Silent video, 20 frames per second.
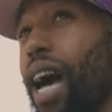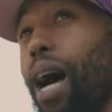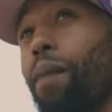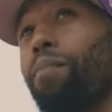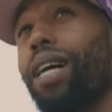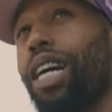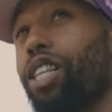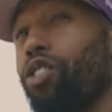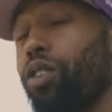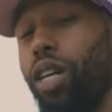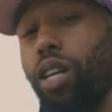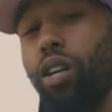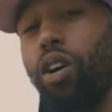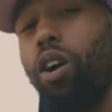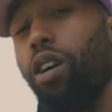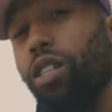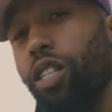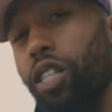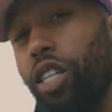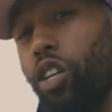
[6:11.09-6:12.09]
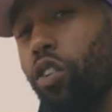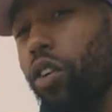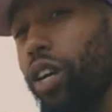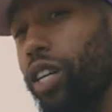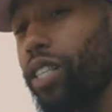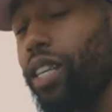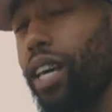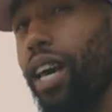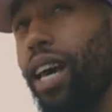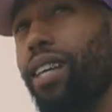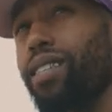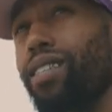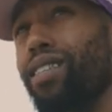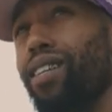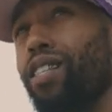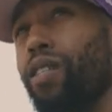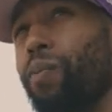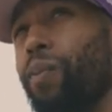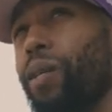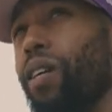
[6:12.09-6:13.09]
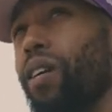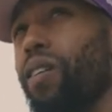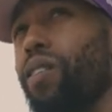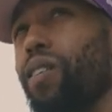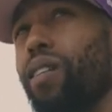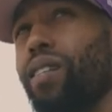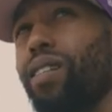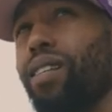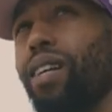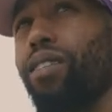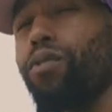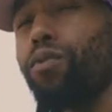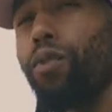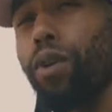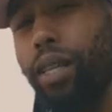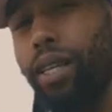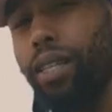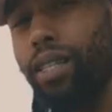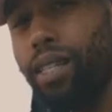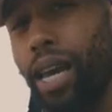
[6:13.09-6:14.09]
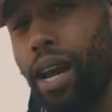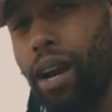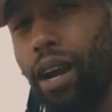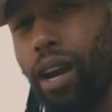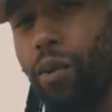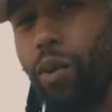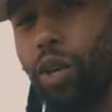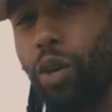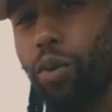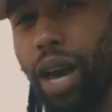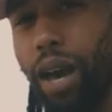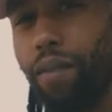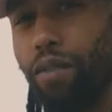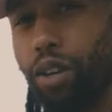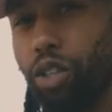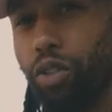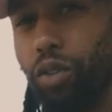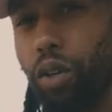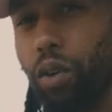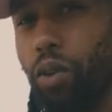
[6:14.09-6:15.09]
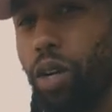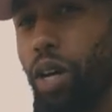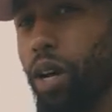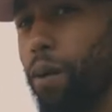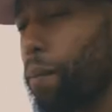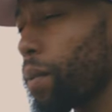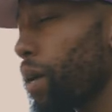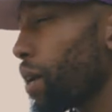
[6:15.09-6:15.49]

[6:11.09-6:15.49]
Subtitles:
I'm not trying to cause any crazy accidents, because it's really scary when you have your drone up